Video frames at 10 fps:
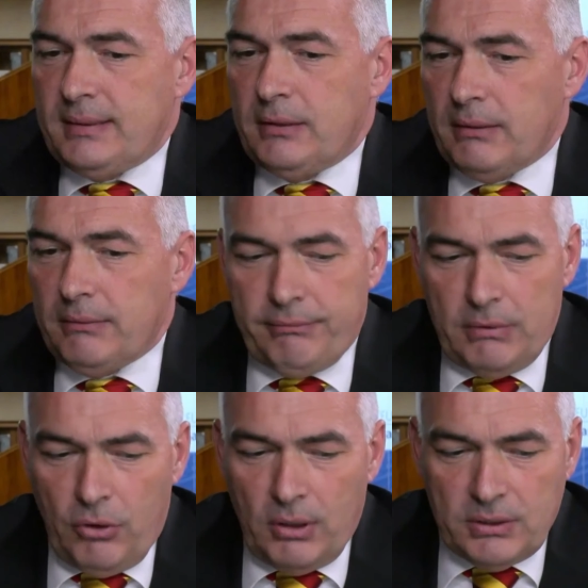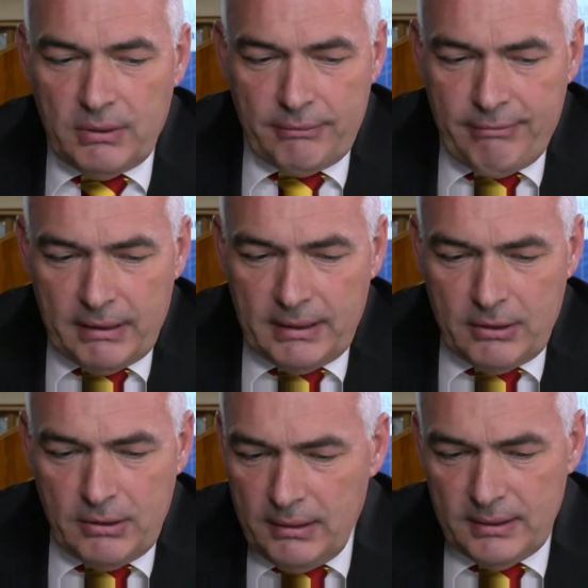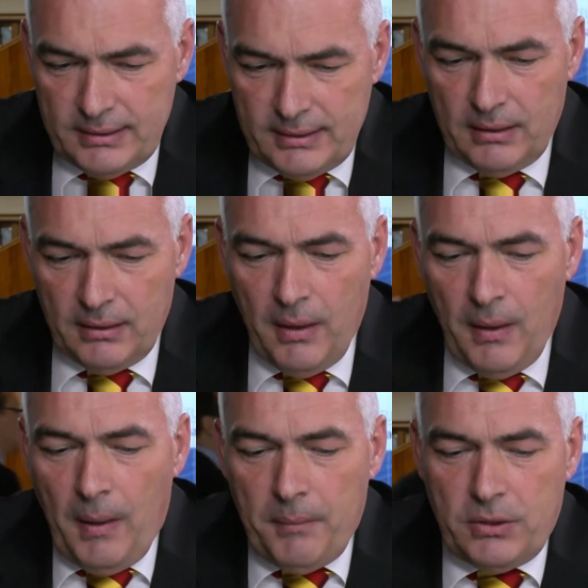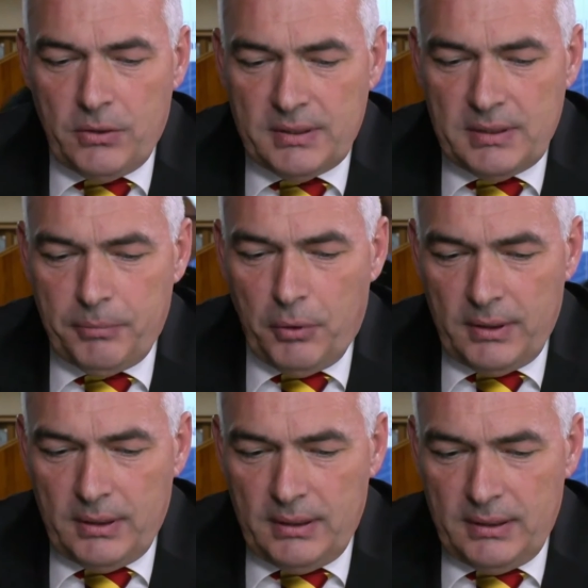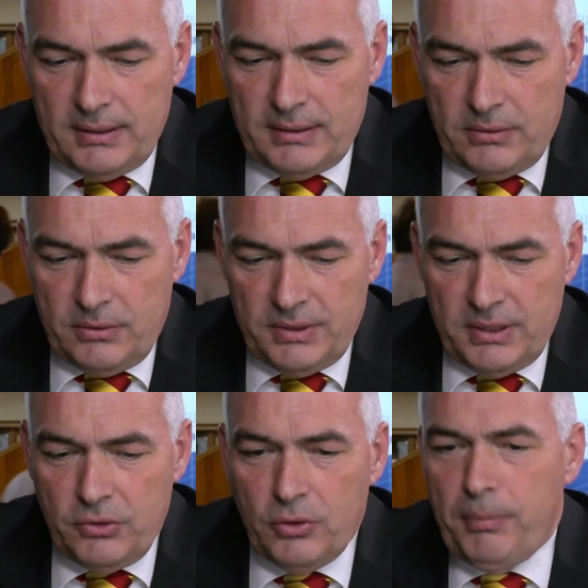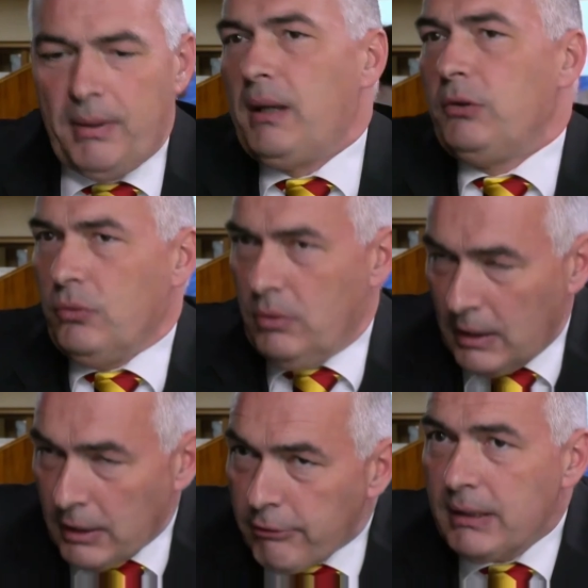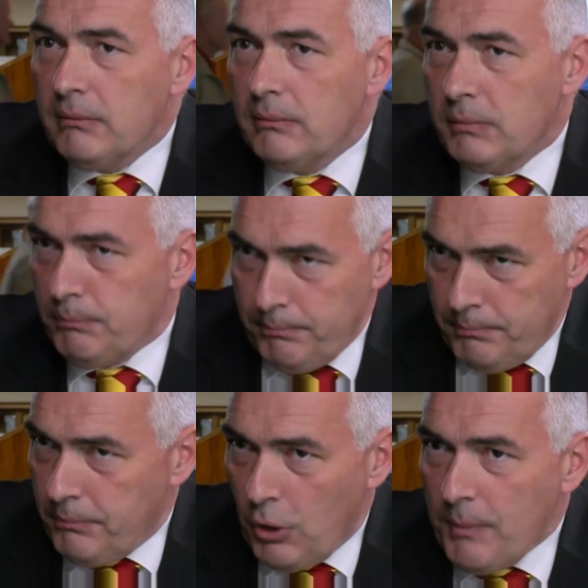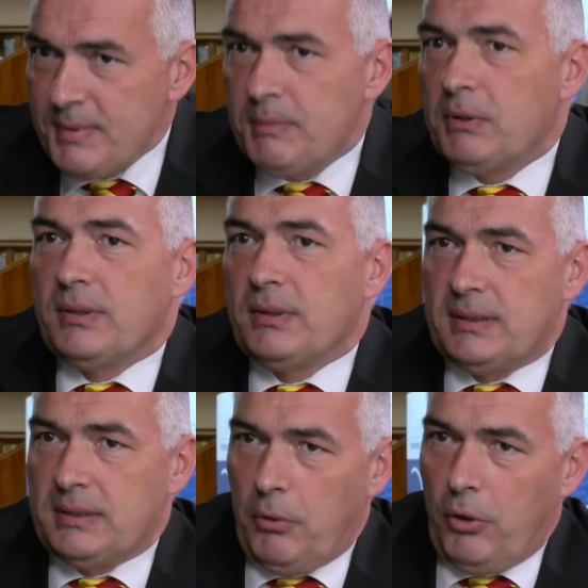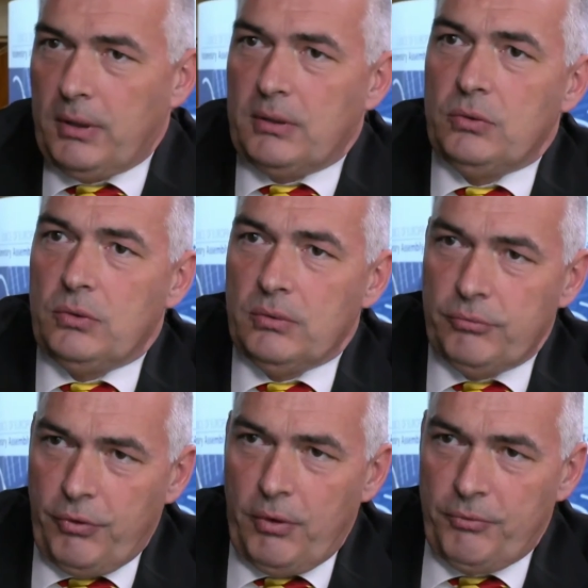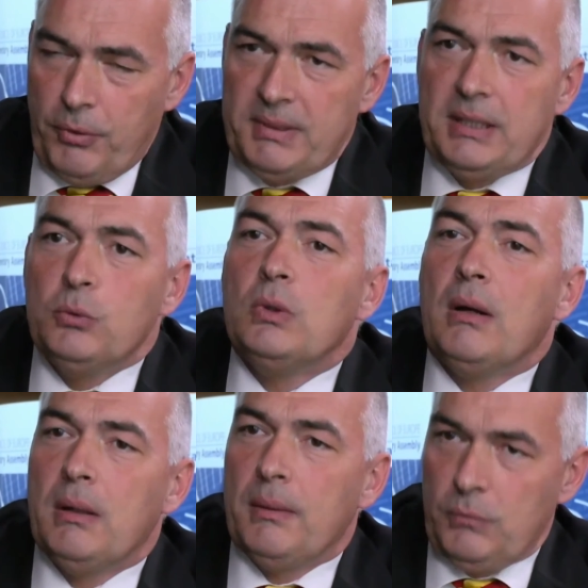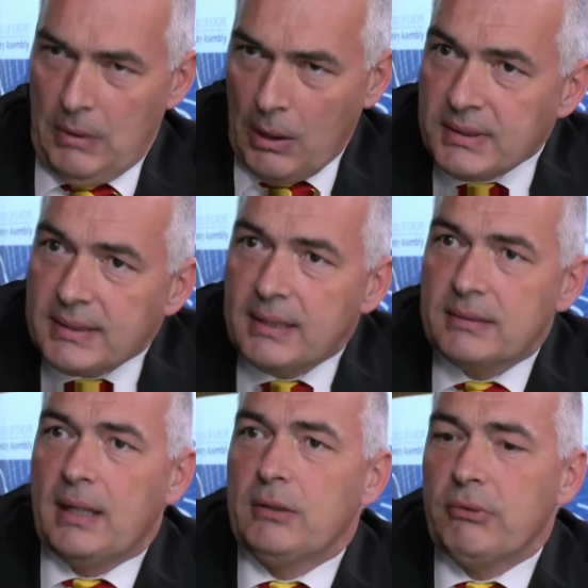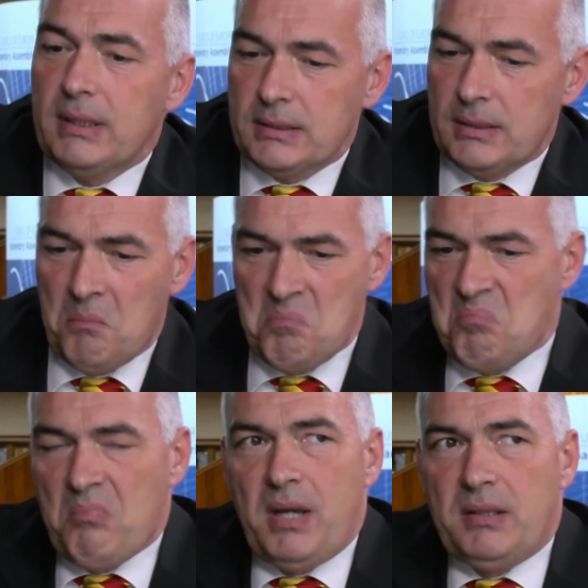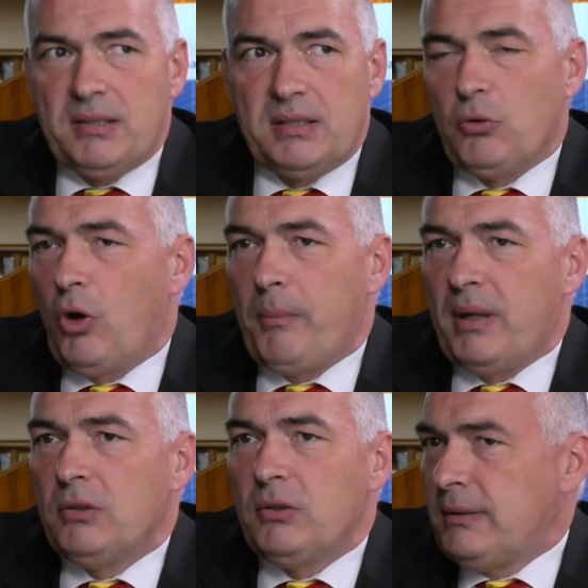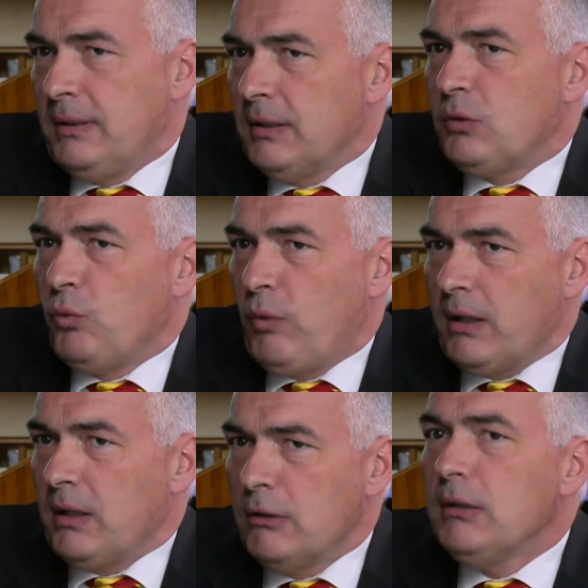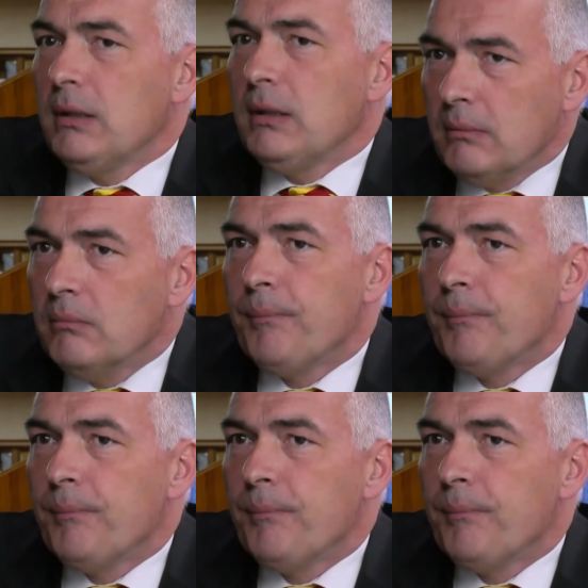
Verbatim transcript: a, also a very clear thing, because the border is to secure by Hungarian, perhaps because it's a border to, from, from the EU to outside countries. And I think Orban did it very clearly.